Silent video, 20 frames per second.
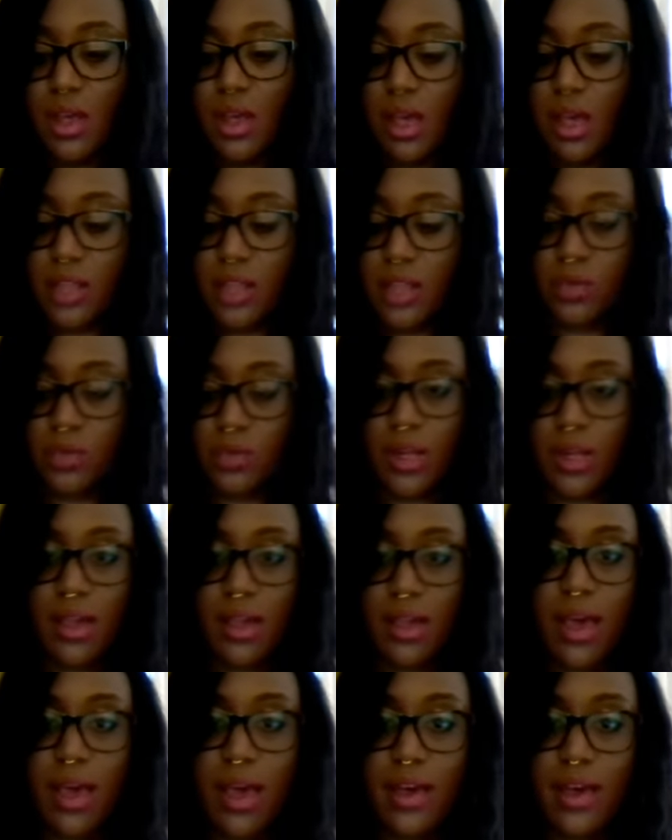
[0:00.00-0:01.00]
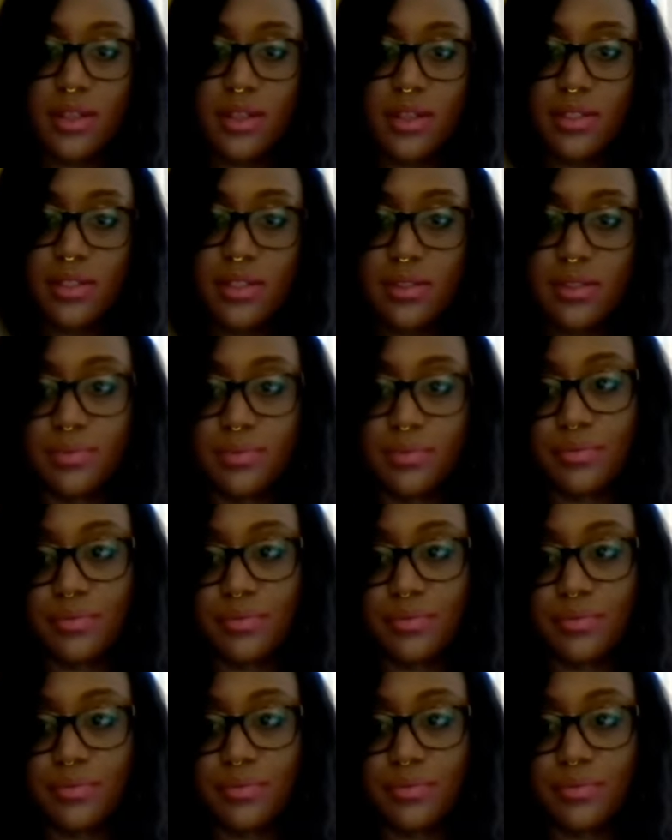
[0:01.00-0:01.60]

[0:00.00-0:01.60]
as well as